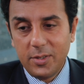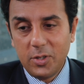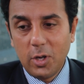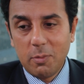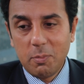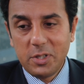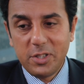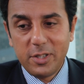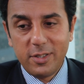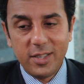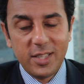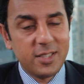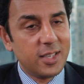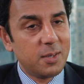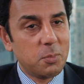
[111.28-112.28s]

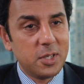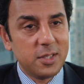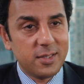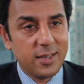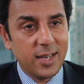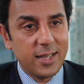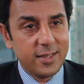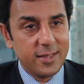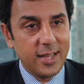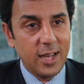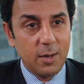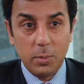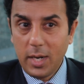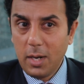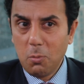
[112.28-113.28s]
non-materialistic person
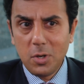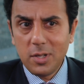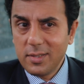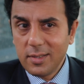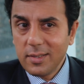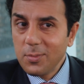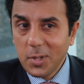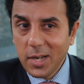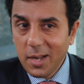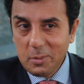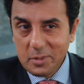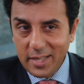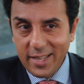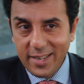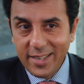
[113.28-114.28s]
now, but I wasn't when I
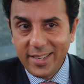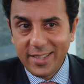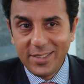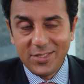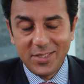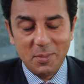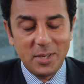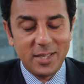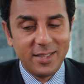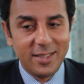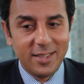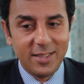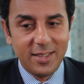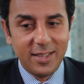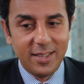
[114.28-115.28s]
was that age. I mean,
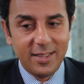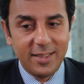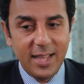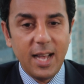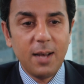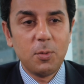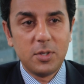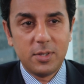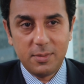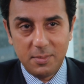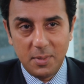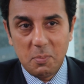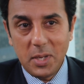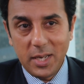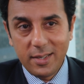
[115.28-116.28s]
that was
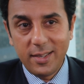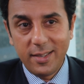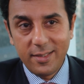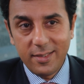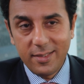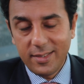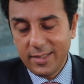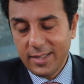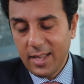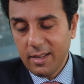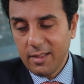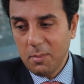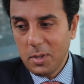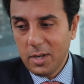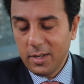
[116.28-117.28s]
a big deal,
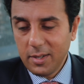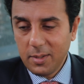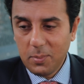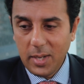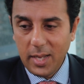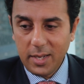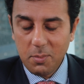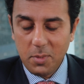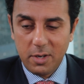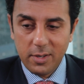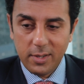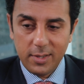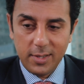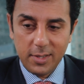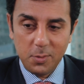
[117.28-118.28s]
getting the Black
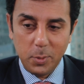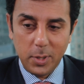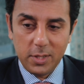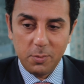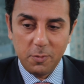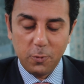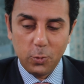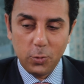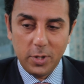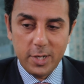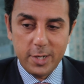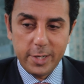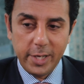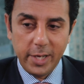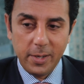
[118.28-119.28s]
American Express before
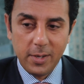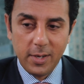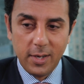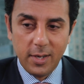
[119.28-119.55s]
30.